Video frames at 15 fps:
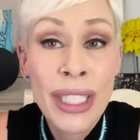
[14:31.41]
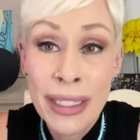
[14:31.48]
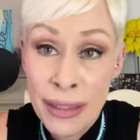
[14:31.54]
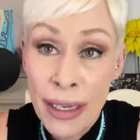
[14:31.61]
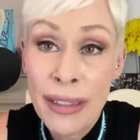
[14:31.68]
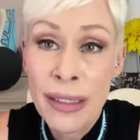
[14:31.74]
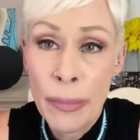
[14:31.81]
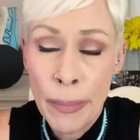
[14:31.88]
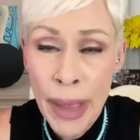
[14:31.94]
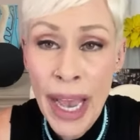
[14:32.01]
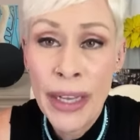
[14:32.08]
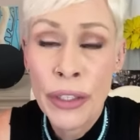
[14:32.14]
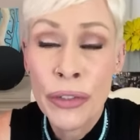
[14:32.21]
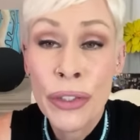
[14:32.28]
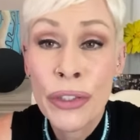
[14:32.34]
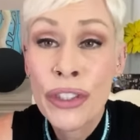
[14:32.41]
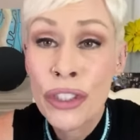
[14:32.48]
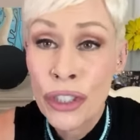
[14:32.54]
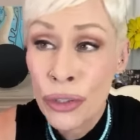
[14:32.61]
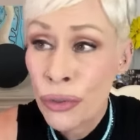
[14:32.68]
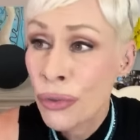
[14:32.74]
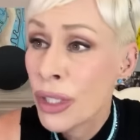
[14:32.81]
It doesn't matter. There's
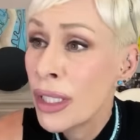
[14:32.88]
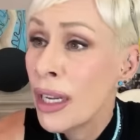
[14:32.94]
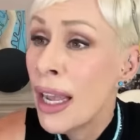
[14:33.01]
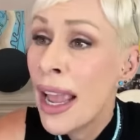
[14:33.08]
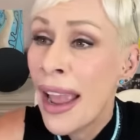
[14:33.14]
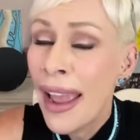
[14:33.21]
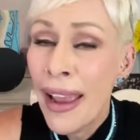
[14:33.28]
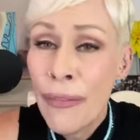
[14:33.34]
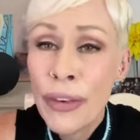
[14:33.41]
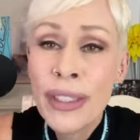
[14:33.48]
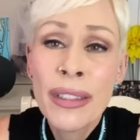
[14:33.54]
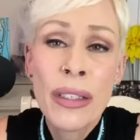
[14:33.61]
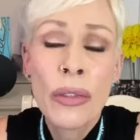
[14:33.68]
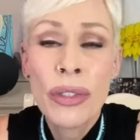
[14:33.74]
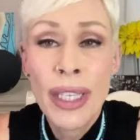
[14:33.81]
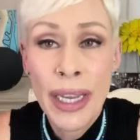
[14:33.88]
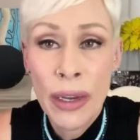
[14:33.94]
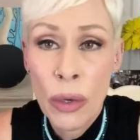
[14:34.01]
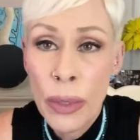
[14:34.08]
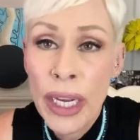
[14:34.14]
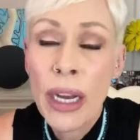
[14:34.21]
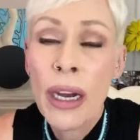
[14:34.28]
children every single day
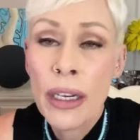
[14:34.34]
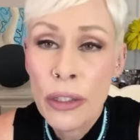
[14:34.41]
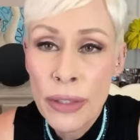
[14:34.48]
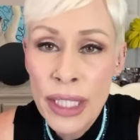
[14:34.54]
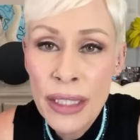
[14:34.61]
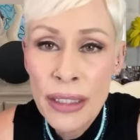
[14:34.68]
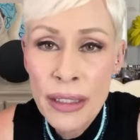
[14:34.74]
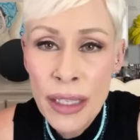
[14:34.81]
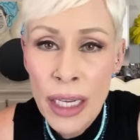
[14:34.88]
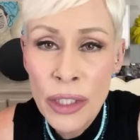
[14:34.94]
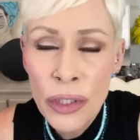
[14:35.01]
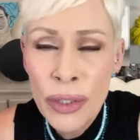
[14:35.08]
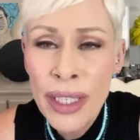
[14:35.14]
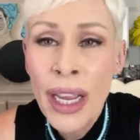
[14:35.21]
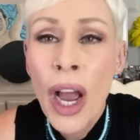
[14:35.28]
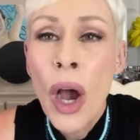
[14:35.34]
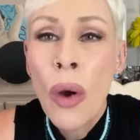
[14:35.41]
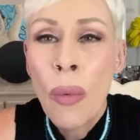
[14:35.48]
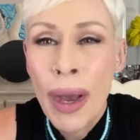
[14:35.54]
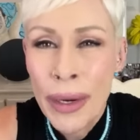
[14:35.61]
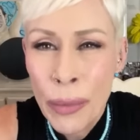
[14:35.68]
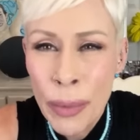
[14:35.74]
going hungry in this country.
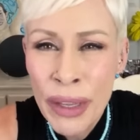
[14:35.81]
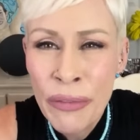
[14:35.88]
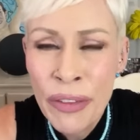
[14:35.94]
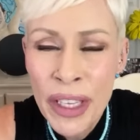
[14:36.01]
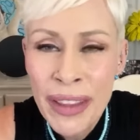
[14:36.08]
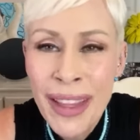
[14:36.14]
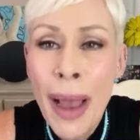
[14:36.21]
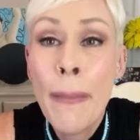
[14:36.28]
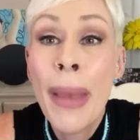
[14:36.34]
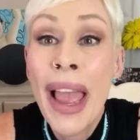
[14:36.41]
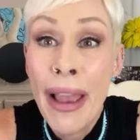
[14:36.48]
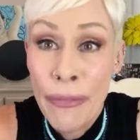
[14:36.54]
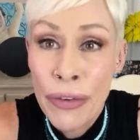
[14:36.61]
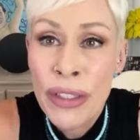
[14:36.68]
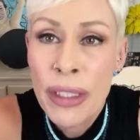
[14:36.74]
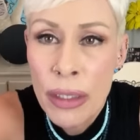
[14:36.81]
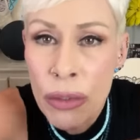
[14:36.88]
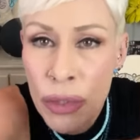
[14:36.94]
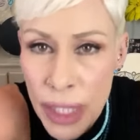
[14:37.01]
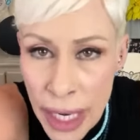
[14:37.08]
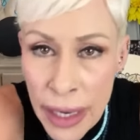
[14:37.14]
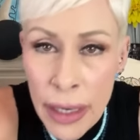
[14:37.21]
Why don't we feed them every
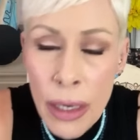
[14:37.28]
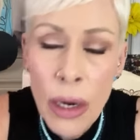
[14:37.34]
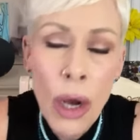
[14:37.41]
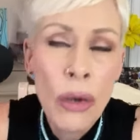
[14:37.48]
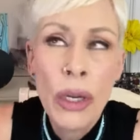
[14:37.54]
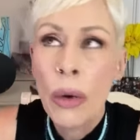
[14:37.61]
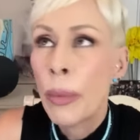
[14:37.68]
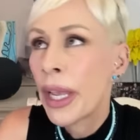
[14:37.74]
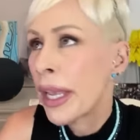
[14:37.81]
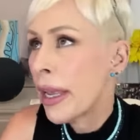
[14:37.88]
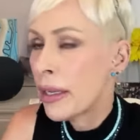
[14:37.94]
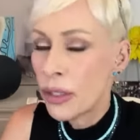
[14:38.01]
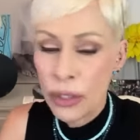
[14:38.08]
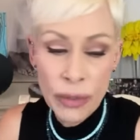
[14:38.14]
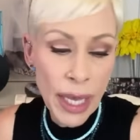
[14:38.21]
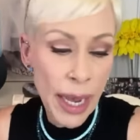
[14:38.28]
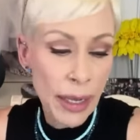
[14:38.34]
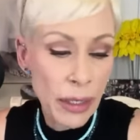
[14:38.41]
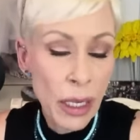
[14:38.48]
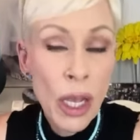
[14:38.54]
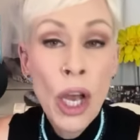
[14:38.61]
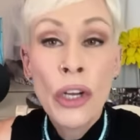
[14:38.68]
single day? Oh, no, we can't do
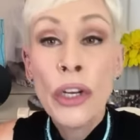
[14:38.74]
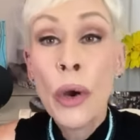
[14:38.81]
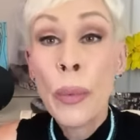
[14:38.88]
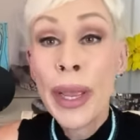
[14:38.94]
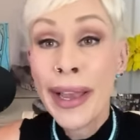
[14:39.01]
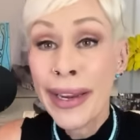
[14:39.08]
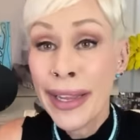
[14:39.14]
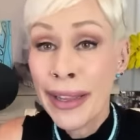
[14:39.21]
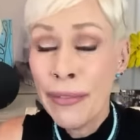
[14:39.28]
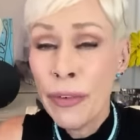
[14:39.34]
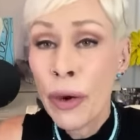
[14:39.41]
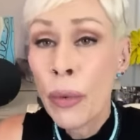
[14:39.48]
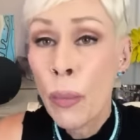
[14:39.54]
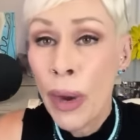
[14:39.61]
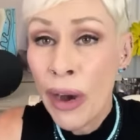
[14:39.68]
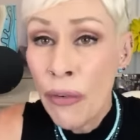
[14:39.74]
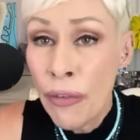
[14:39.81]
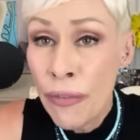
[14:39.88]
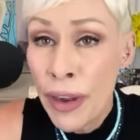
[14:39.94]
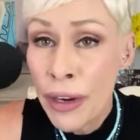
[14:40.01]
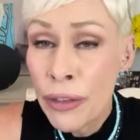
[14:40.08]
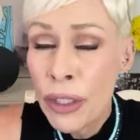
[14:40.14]
that. No, we got to give our
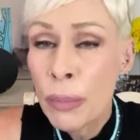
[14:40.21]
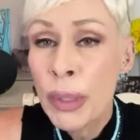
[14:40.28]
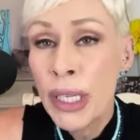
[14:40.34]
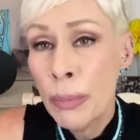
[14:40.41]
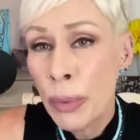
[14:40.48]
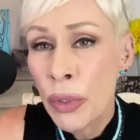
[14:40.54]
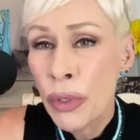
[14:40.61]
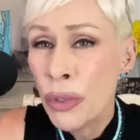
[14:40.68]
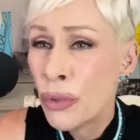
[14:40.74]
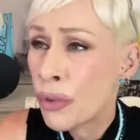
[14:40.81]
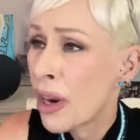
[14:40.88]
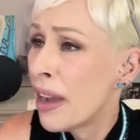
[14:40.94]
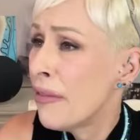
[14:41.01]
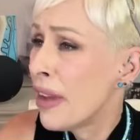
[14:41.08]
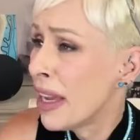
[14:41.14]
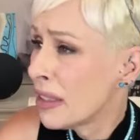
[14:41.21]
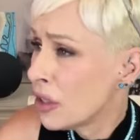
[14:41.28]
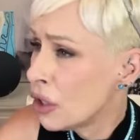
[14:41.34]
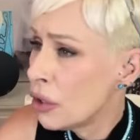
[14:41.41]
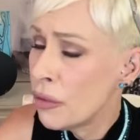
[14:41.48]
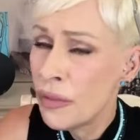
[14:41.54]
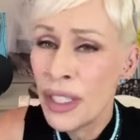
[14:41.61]
welfare to people who drive
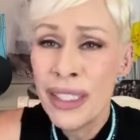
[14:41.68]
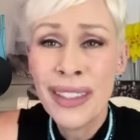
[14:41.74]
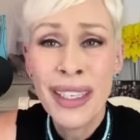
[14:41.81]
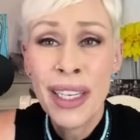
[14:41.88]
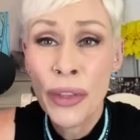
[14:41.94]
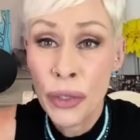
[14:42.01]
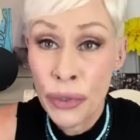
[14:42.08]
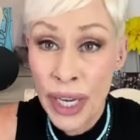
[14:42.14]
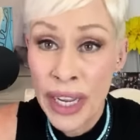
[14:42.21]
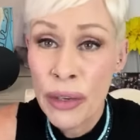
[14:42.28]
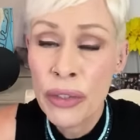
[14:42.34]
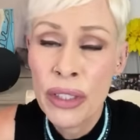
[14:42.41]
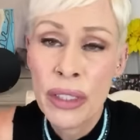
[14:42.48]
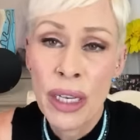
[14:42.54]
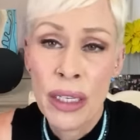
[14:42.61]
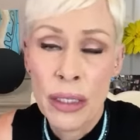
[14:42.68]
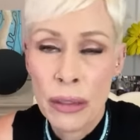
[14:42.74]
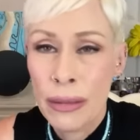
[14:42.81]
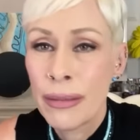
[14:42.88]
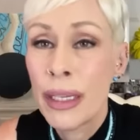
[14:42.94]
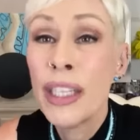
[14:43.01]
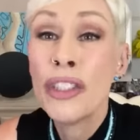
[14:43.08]
SUVs and get their nails done
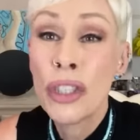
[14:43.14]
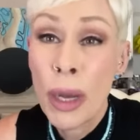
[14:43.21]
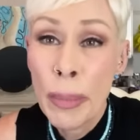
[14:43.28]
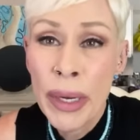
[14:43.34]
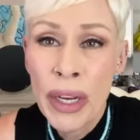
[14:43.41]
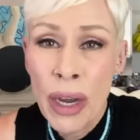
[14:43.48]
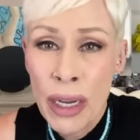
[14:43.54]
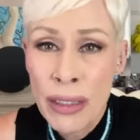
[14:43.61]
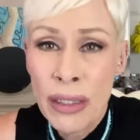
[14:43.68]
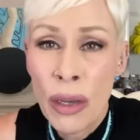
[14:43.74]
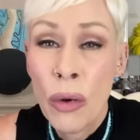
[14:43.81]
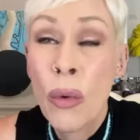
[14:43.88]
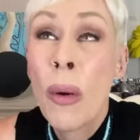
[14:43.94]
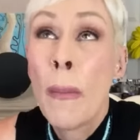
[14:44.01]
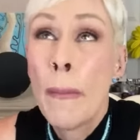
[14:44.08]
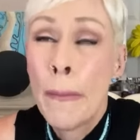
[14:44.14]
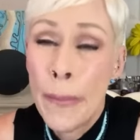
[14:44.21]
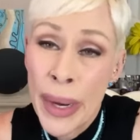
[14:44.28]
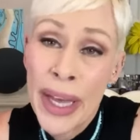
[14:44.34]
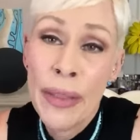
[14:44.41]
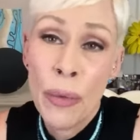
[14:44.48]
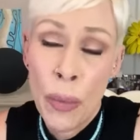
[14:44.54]
and shop at Costco,
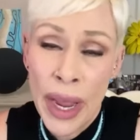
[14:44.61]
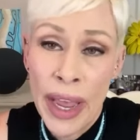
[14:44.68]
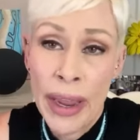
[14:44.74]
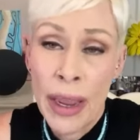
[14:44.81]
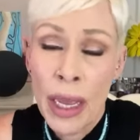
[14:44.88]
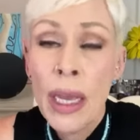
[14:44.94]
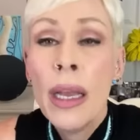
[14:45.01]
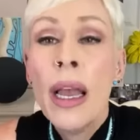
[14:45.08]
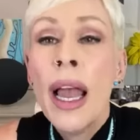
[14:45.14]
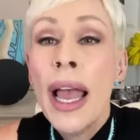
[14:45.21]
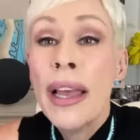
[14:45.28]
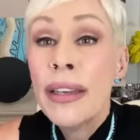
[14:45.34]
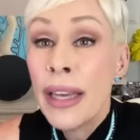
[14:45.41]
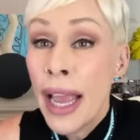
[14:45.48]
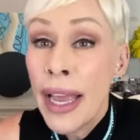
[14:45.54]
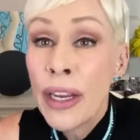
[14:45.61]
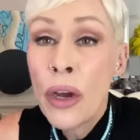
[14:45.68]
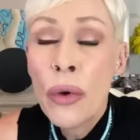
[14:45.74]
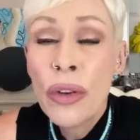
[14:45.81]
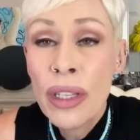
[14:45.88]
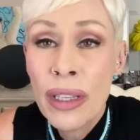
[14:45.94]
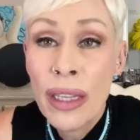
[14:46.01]
by the way, and
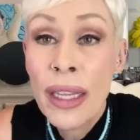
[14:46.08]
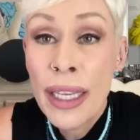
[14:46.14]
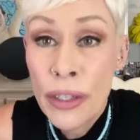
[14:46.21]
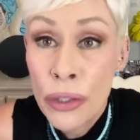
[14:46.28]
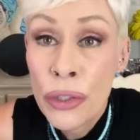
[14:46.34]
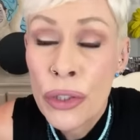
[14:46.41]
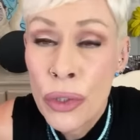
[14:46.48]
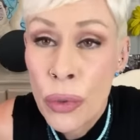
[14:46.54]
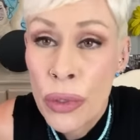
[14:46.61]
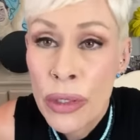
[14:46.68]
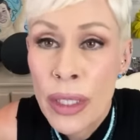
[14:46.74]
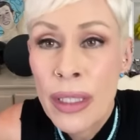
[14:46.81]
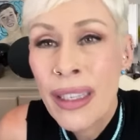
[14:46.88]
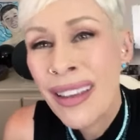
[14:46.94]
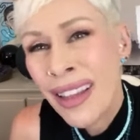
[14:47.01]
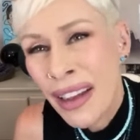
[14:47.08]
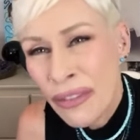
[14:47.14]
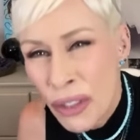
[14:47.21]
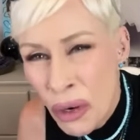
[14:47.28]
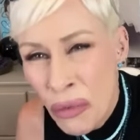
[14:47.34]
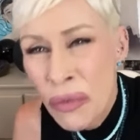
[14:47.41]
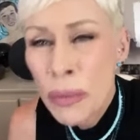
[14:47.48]
go to the liquor store that they
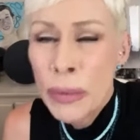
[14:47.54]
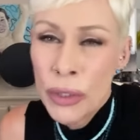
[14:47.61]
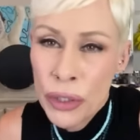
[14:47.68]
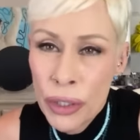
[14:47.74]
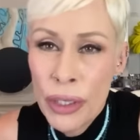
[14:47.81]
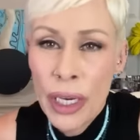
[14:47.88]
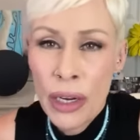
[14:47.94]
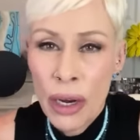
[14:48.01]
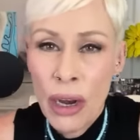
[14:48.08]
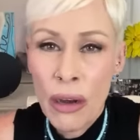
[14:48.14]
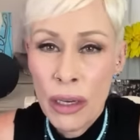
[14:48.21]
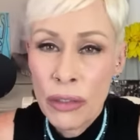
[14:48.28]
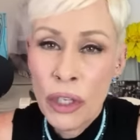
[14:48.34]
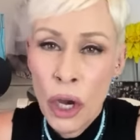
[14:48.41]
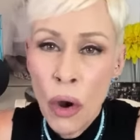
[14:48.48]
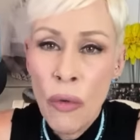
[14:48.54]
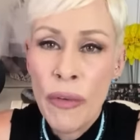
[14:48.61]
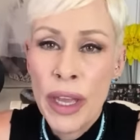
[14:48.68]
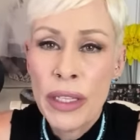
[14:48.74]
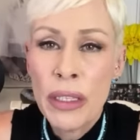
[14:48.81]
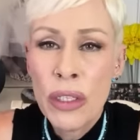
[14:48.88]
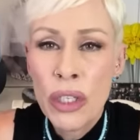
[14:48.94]
left over during COVID.